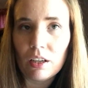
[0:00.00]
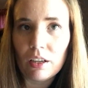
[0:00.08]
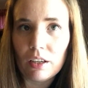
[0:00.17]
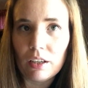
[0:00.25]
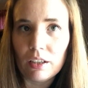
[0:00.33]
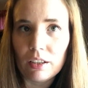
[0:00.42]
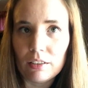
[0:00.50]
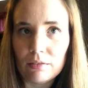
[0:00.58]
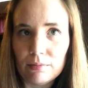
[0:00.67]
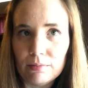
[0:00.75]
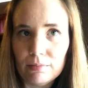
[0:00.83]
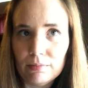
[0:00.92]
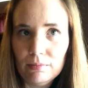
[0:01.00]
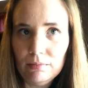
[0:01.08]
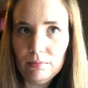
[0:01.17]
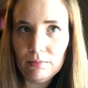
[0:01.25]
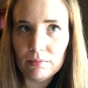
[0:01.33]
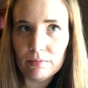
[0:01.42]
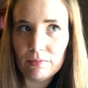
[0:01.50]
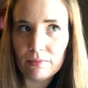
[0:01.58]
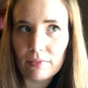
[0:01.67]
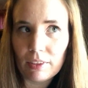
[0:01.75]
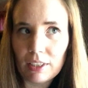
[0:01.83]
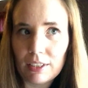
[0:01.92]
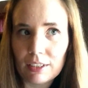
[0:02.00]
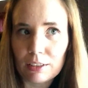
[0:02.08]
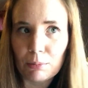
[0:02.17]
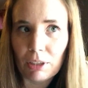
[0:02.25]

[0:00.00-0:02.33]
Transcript: And it doesn't